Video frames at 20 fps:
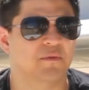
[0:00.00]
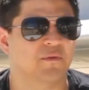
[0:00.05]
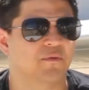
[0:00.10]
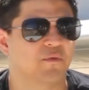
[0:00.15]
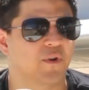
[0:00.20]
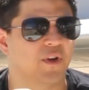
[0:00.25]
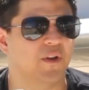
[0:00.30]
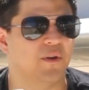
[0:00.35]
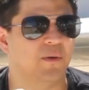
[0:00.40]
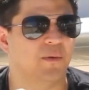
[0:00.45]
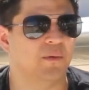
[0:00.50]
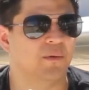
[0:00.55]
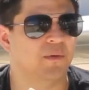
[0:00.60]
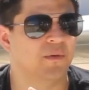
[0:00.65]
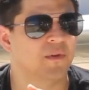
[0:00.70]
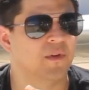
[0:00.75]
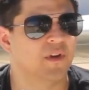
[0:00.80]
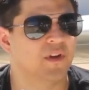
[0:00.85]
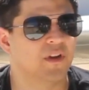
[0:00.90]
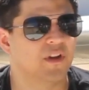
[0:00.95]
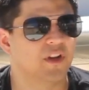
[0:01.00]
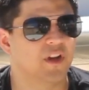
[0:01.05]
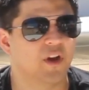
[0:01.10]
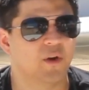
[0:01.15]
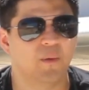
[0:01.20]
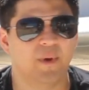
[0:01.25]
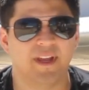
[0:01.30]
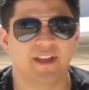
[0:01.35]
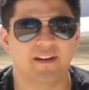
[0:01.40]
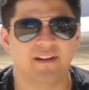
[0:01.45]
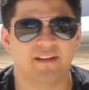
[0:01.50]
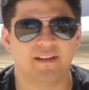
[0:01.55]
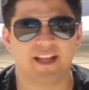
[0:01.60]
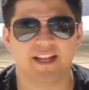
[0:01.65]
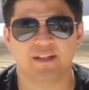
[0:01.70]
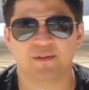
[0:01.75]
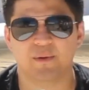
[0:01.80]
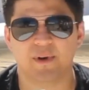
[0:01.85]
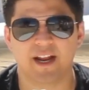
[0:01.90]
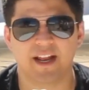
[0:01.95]
before you go in.
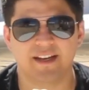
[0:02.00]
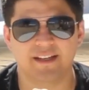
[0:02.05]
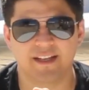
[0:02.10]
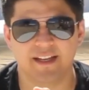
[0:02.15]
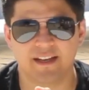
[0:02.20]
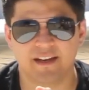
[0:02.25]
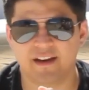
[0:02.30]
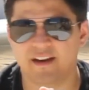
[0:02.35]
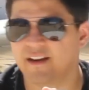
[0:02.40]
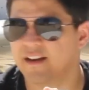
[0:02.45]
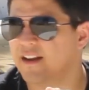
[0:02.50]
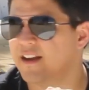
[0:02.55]
That's what I did.